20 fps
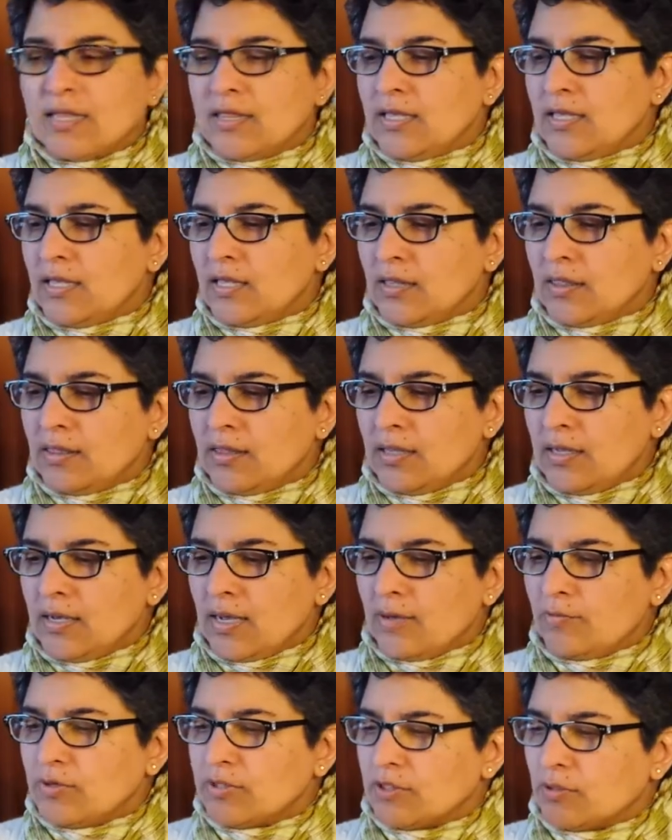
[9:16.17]
The thing
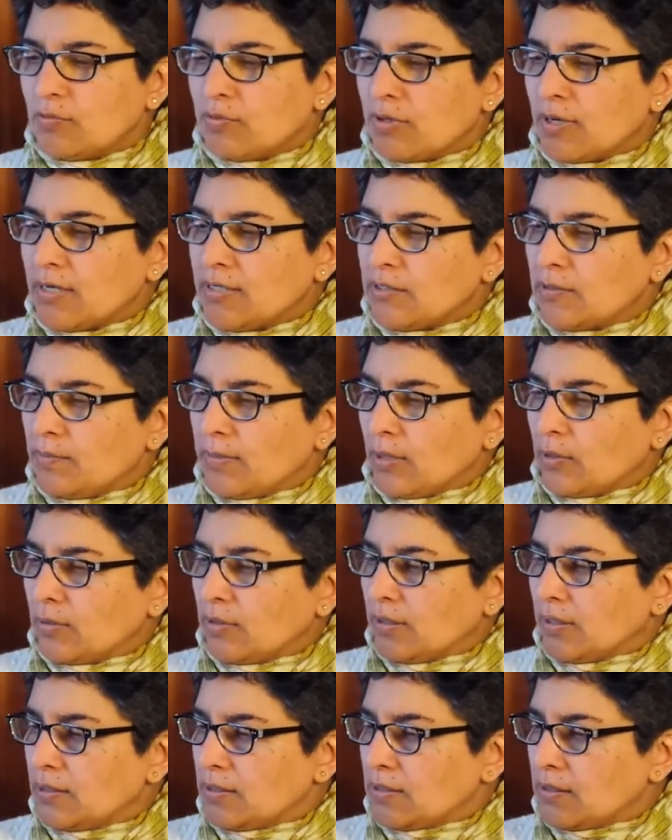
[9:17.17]
I was surprised
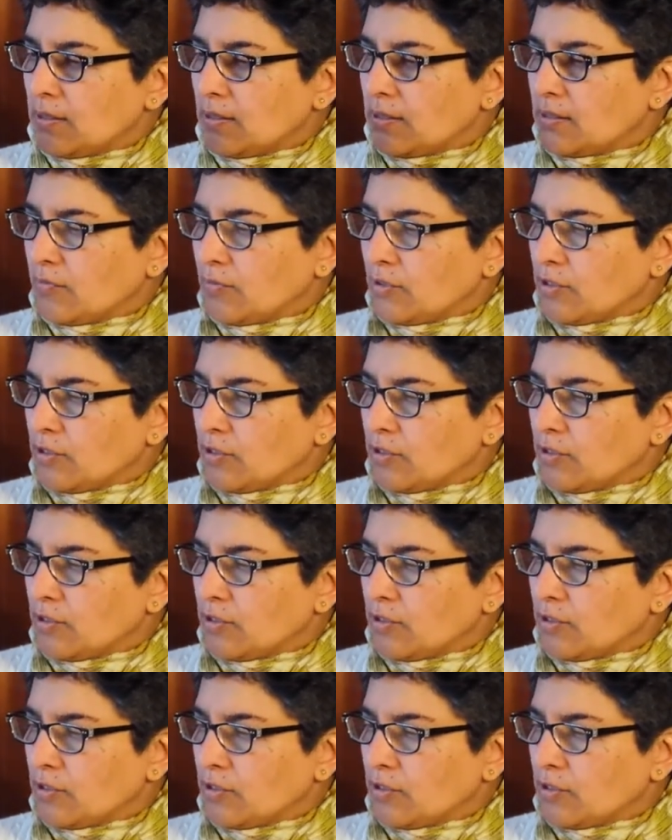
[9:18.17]
about this is,